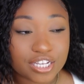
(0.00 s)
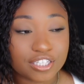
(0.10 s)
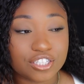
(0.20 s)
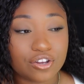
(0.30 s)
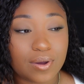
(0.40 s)

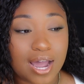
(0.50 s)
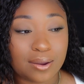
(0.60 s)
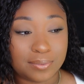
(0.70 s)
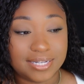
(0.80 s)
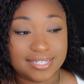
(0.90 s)
So I
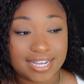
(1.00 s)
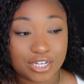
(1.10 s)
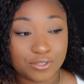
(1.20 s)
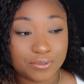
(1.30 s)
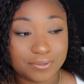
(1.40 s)

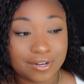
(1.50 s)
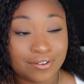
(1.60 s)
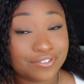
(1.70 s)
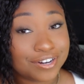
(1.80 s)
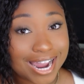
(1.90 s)
rescheduled
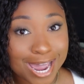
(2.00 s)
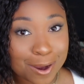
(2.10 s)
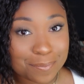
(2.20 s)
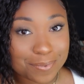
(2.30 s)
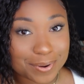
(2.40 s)
it for
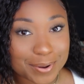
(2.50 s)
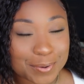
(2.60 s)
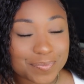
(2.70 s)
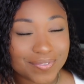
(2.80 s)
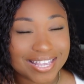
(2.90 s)
April.
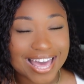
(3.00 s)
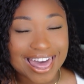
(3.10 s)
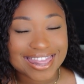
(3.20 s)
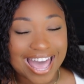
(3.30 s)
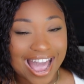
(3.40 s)

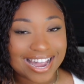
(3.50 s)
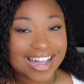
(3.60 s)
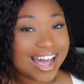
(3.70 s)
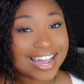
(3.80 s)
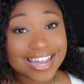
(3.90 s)
That
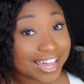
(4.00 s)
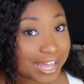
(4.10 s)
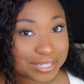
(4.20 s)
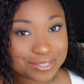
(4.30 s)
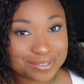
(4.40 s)
got
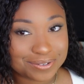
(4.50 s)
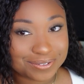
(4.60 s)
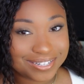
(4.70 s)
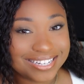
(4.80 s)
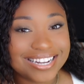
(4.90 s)

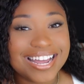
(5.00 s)
canceled.